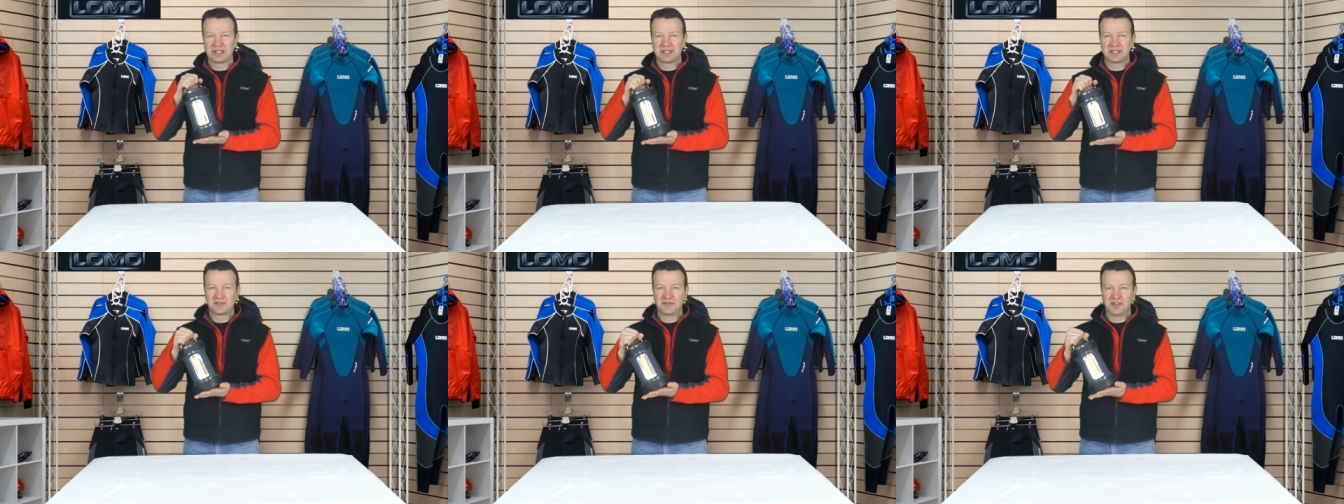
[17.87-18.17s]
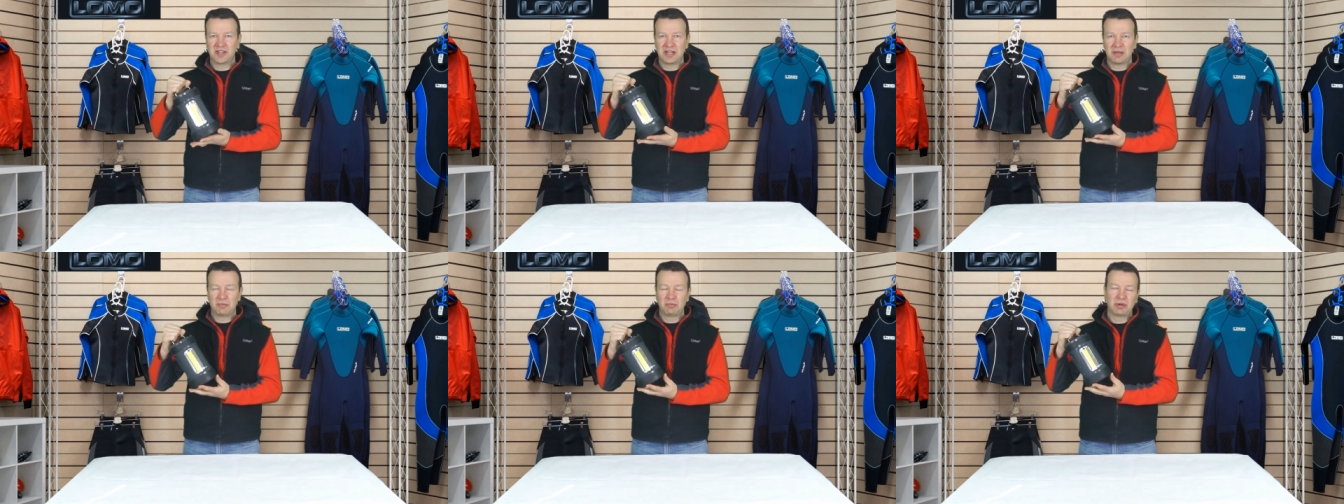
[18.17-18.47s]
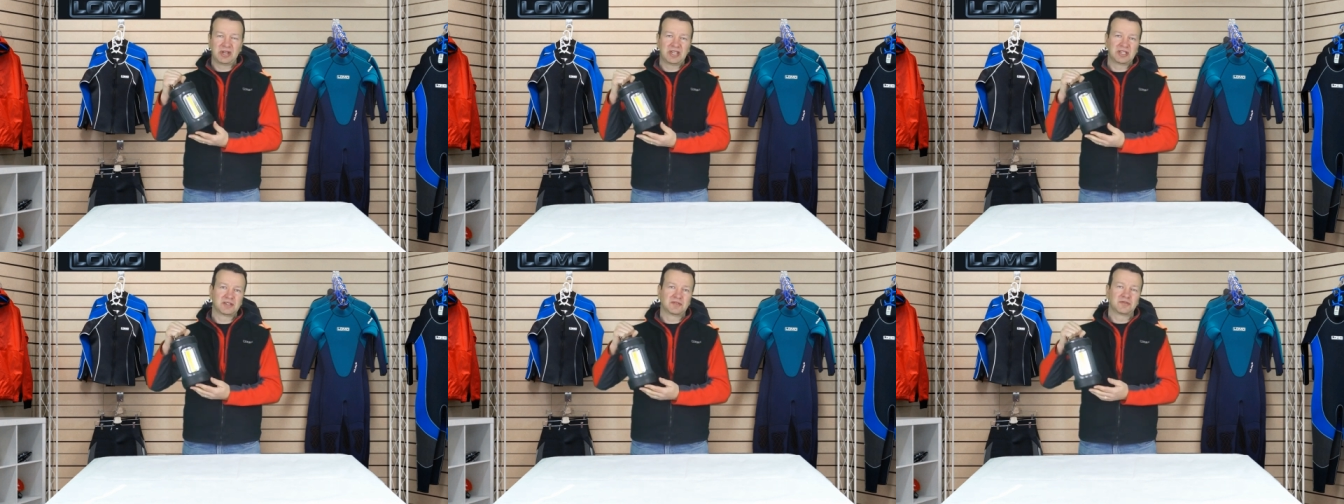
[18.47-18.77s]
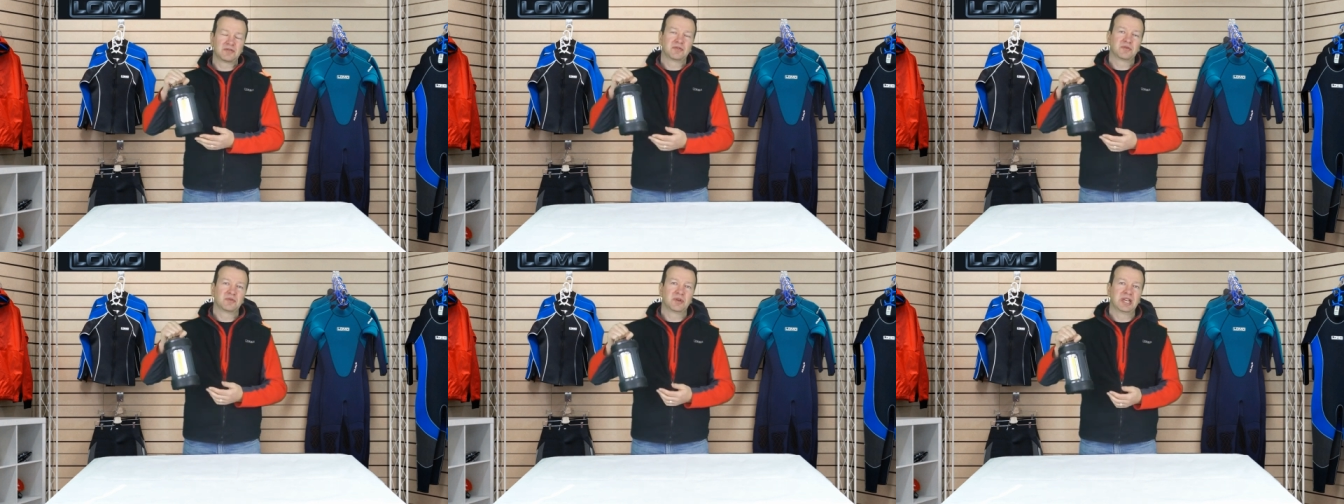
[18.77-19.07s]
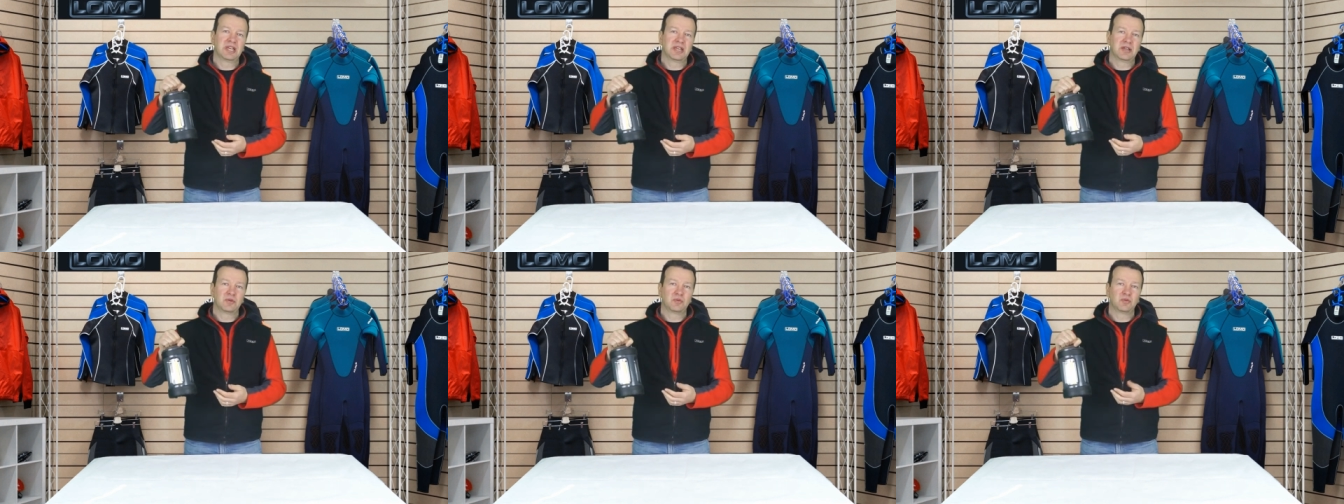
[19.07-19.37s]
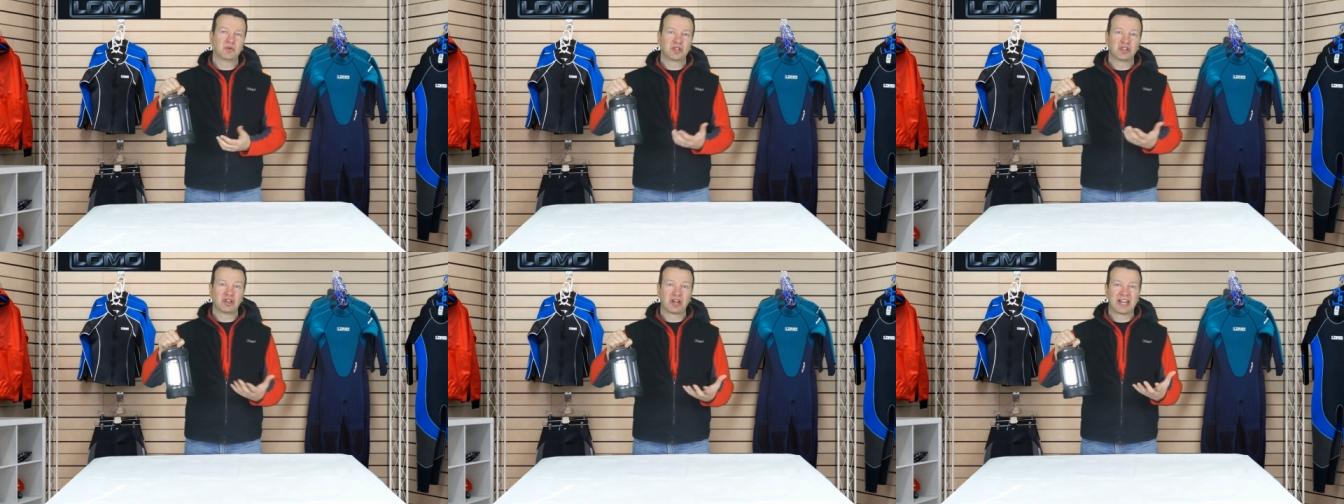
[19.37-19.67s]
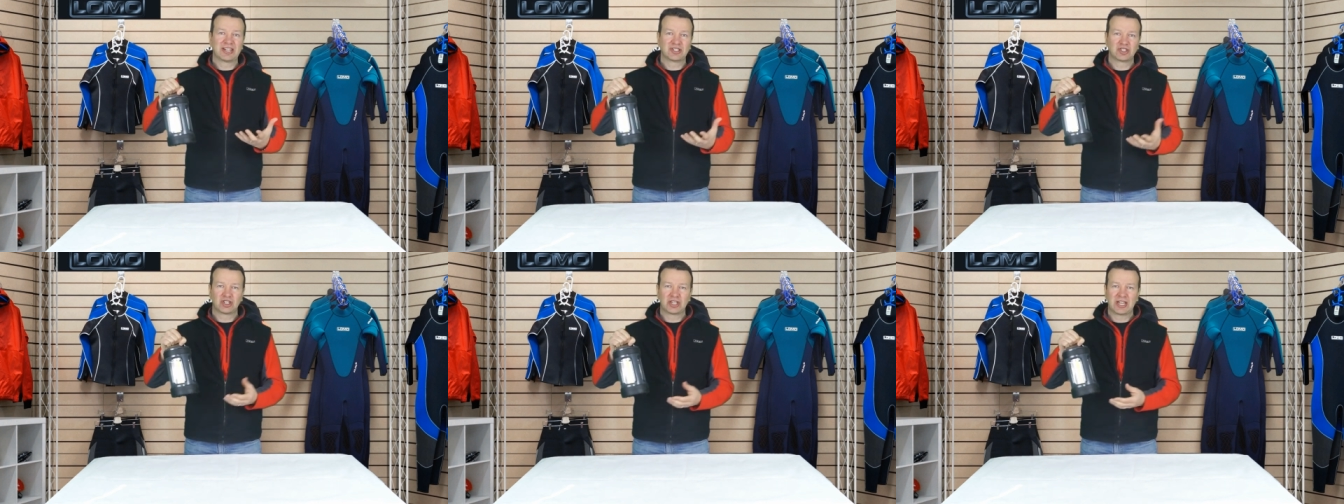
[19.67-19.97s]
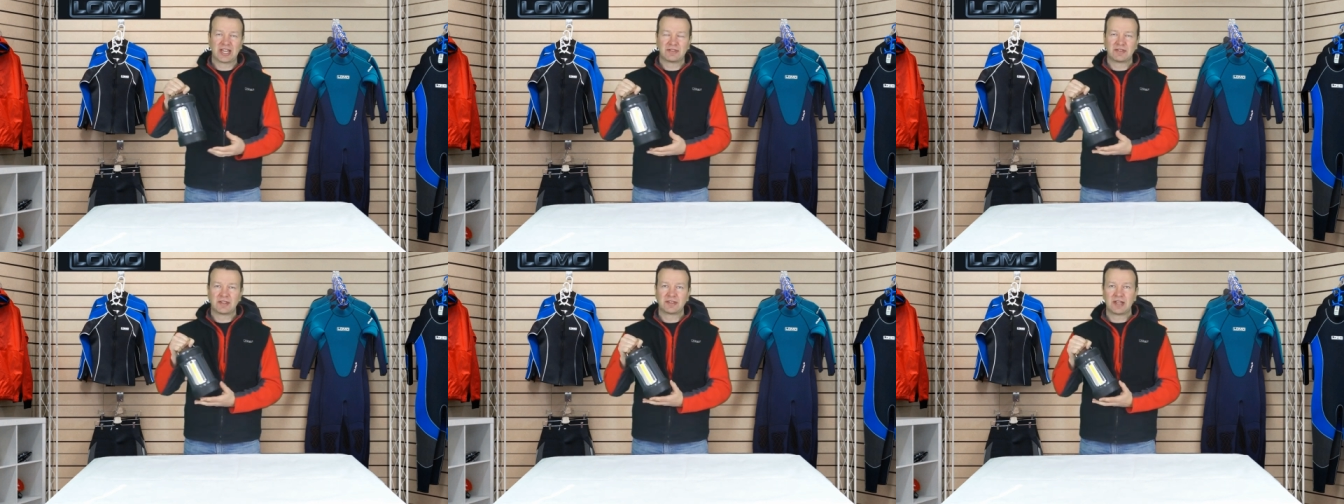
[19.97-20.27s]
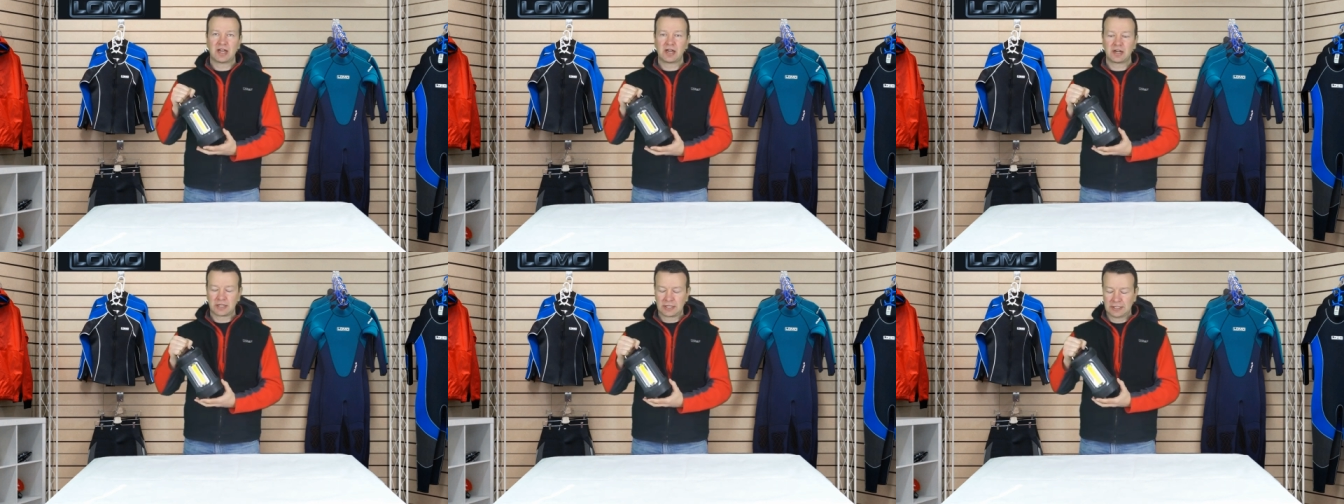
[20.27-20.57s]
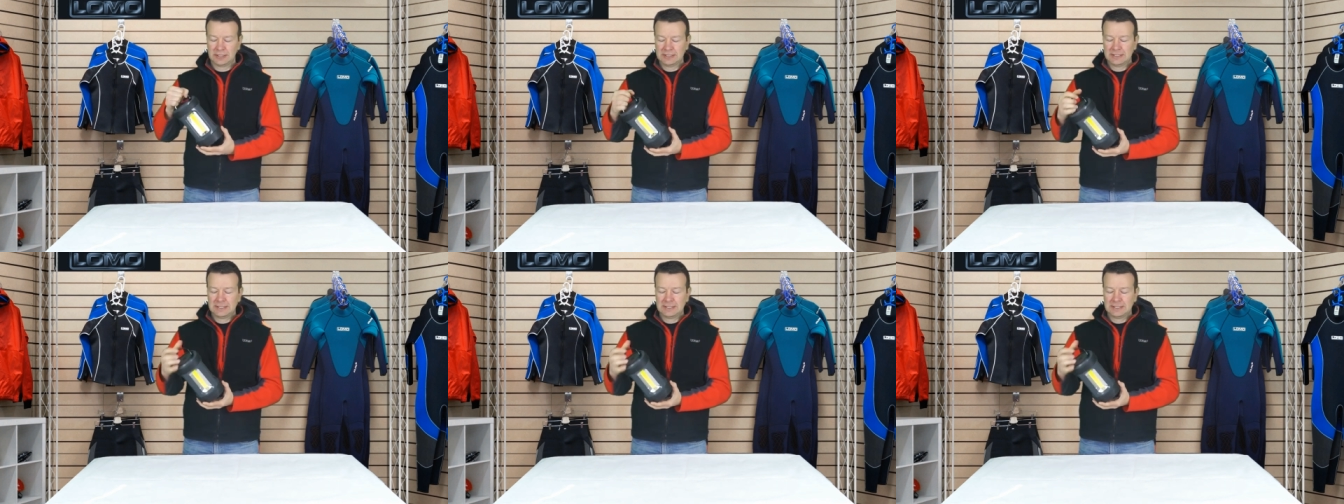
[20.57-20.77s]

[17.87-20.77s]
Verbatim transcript: It's very impressive uh, when you're actually in the dark.